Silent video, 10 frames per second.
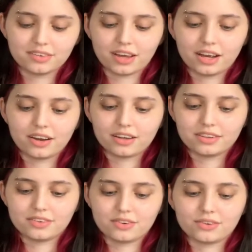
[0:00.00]
I got
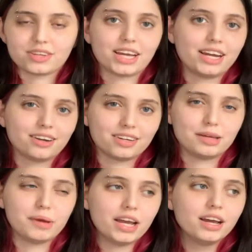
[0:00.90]
this doll secondhand on
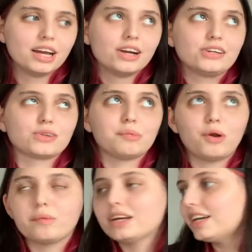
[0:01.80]
eBay. So I'm
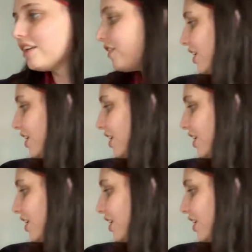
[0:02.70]
hoping if I